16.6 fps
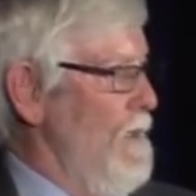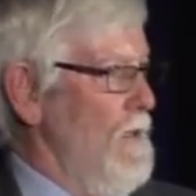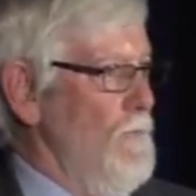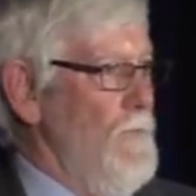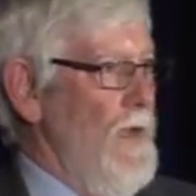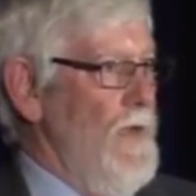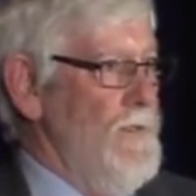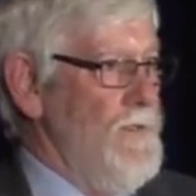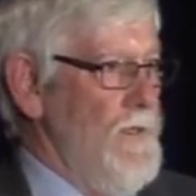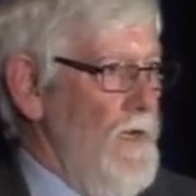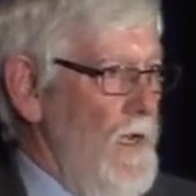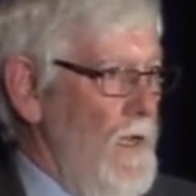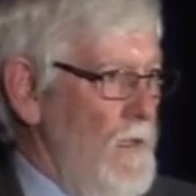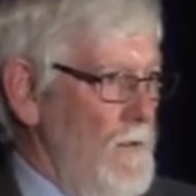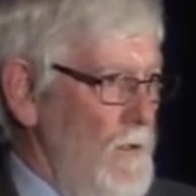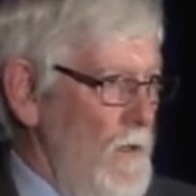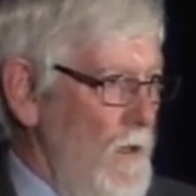
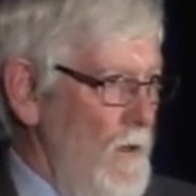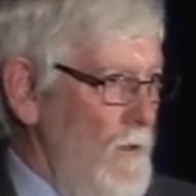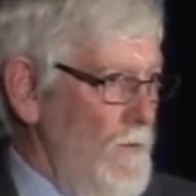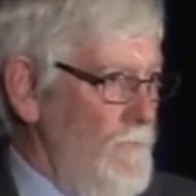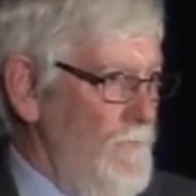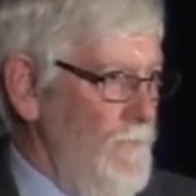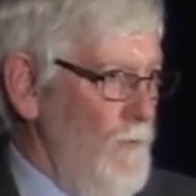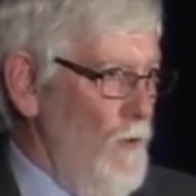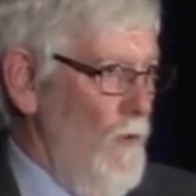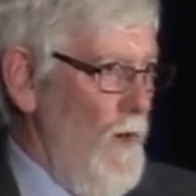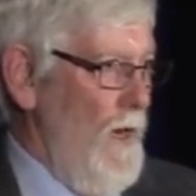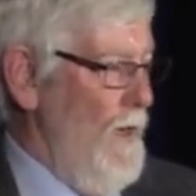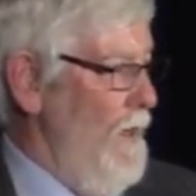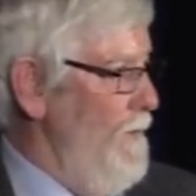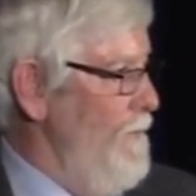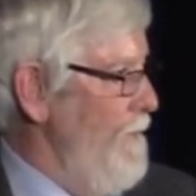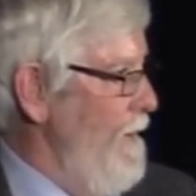kilopascal load for
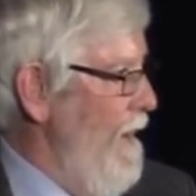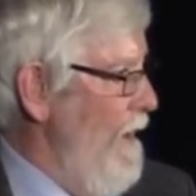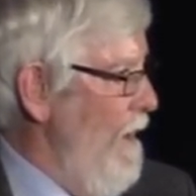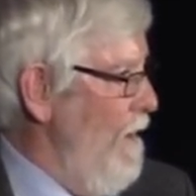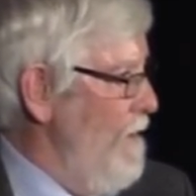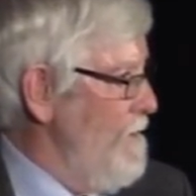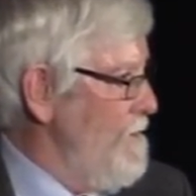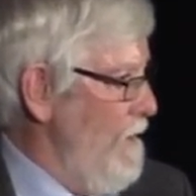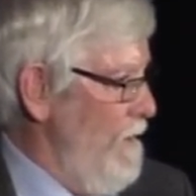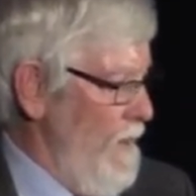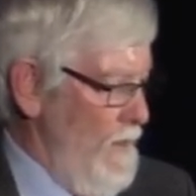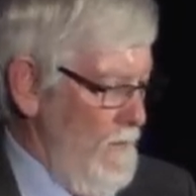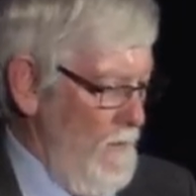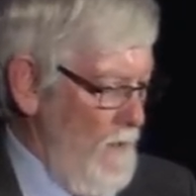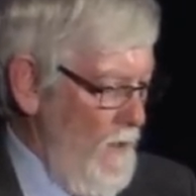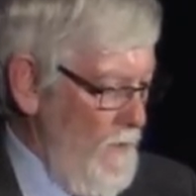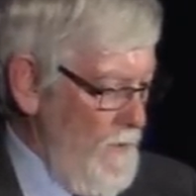100 hours and
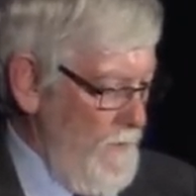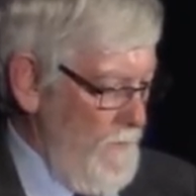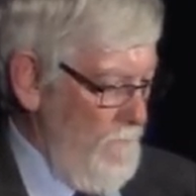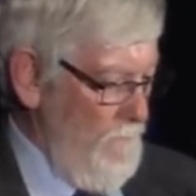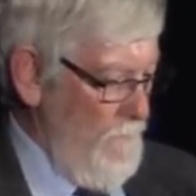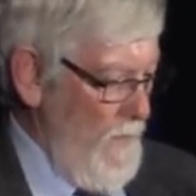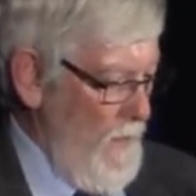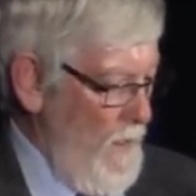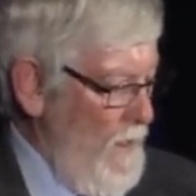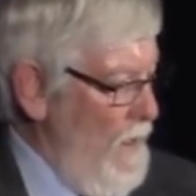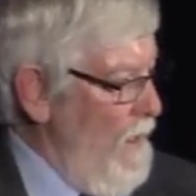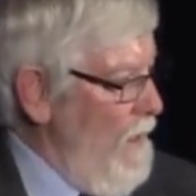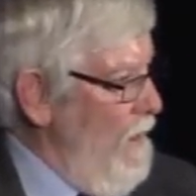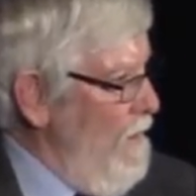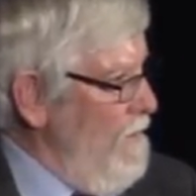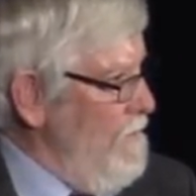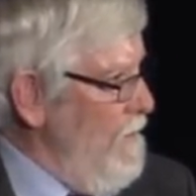unload it,
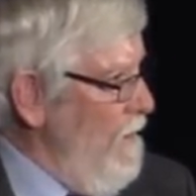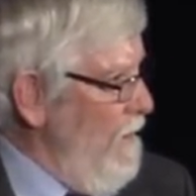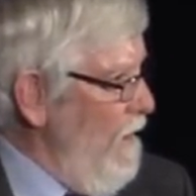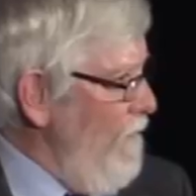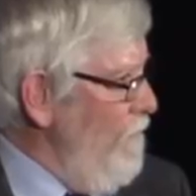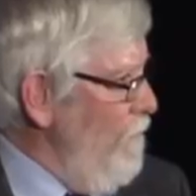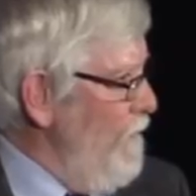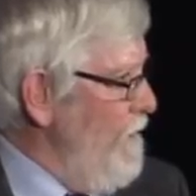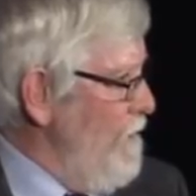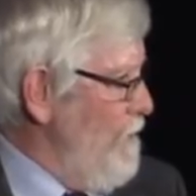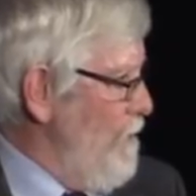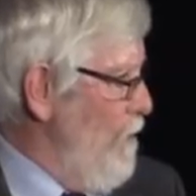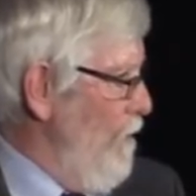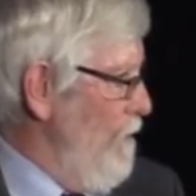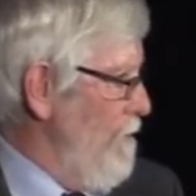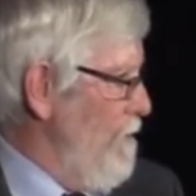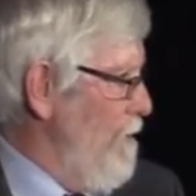even with this
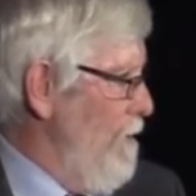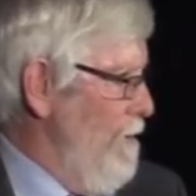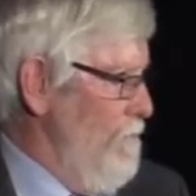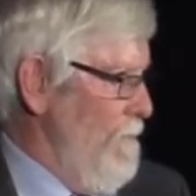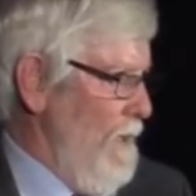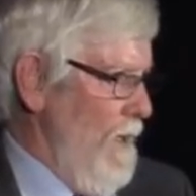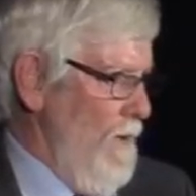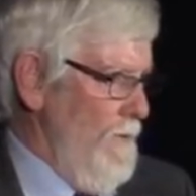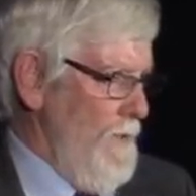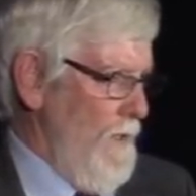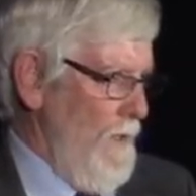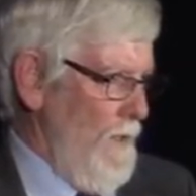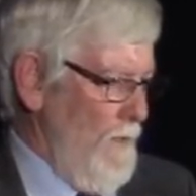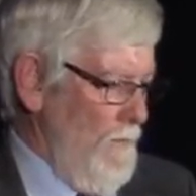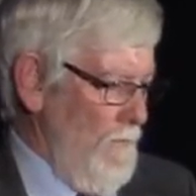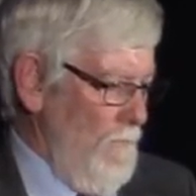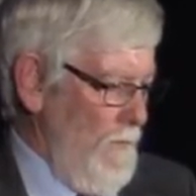short-term
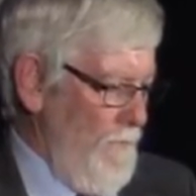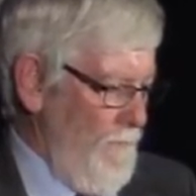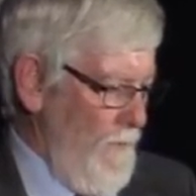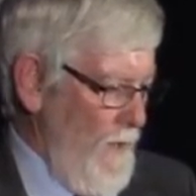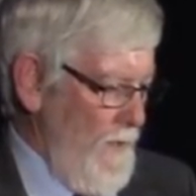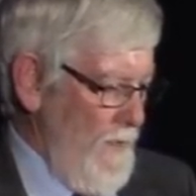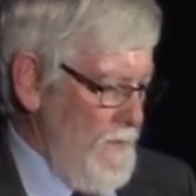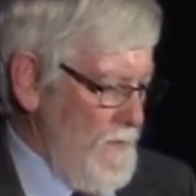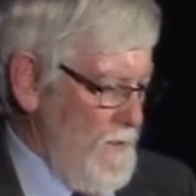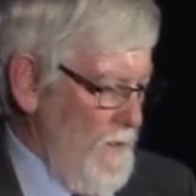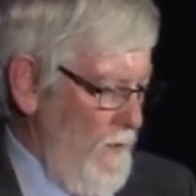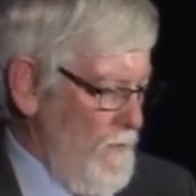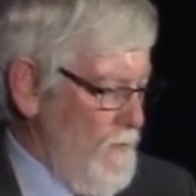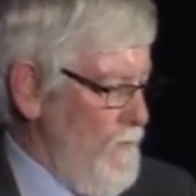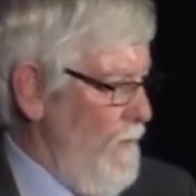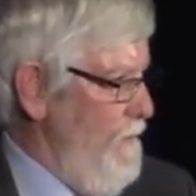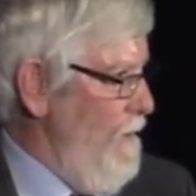loading, we find
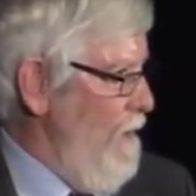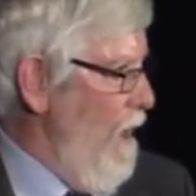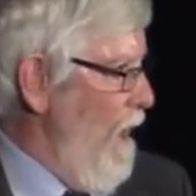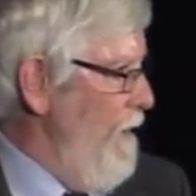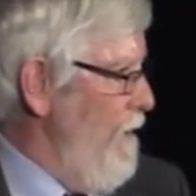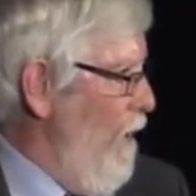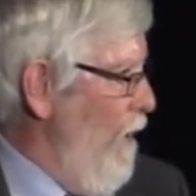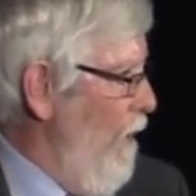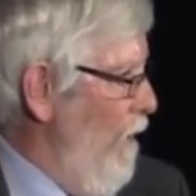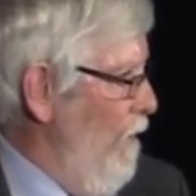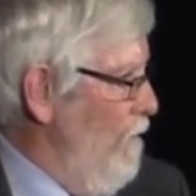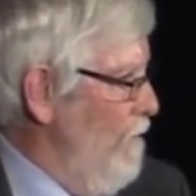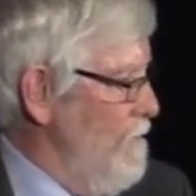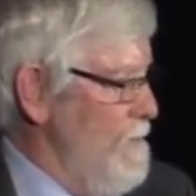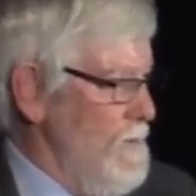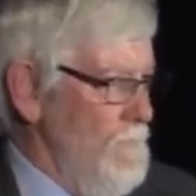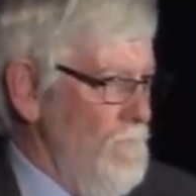ourselves with 9
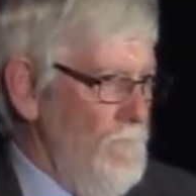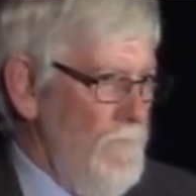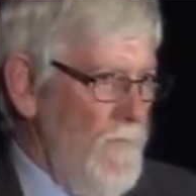holes